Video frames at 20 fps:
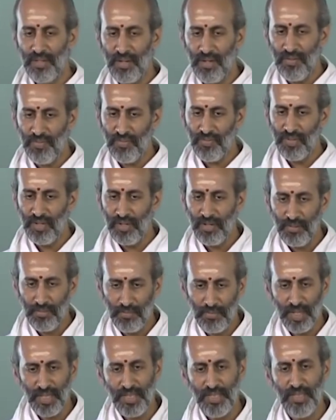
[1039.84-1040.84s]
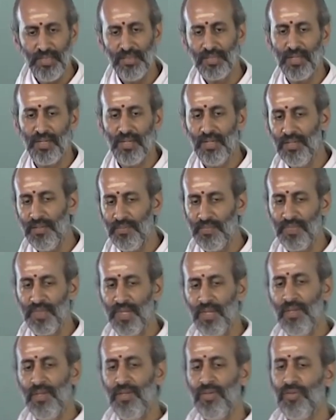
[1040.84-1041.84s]
of Mahidhara,
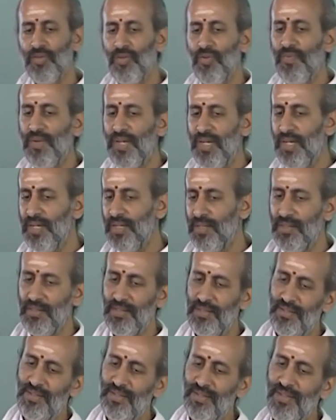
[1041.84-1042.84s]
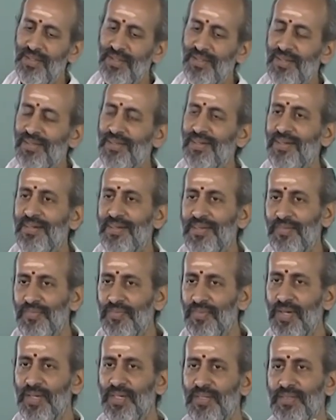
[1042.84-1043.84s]
so wherein he
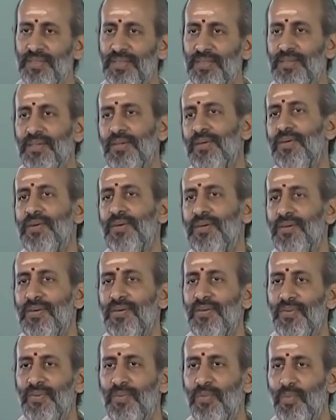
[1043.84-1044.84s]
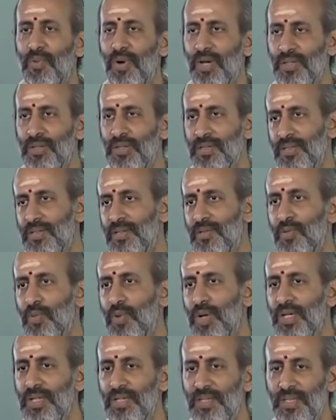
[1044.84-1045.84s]
defines what are the
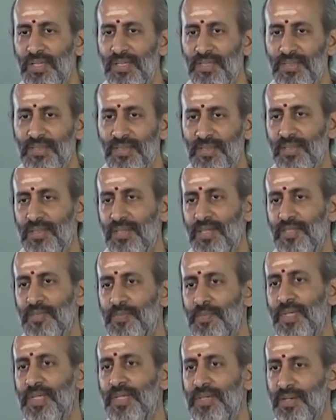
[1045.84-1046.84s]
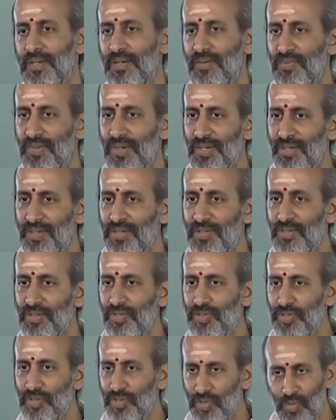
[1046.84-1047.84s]
qualities that are expected of a
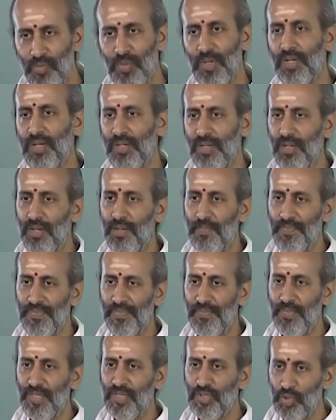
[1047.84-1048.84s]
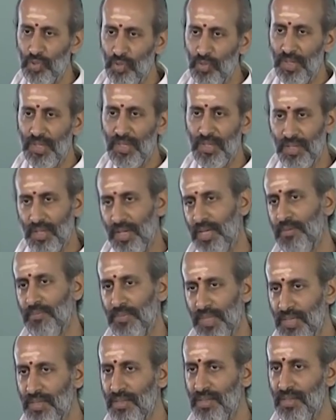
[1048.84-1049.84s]
Shulvakara. By Shulvakara I
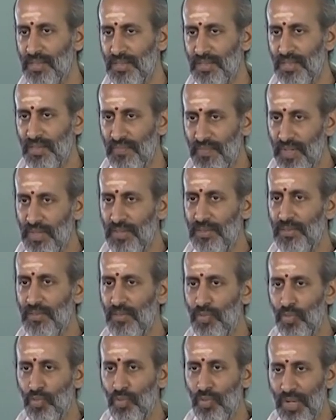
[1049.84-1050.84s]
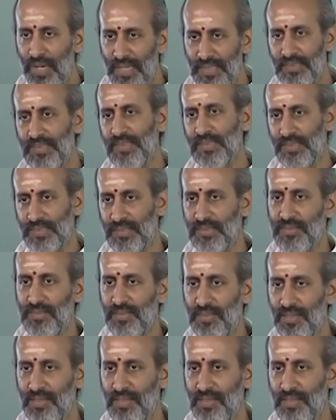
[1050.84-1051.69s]
mean the one who assists,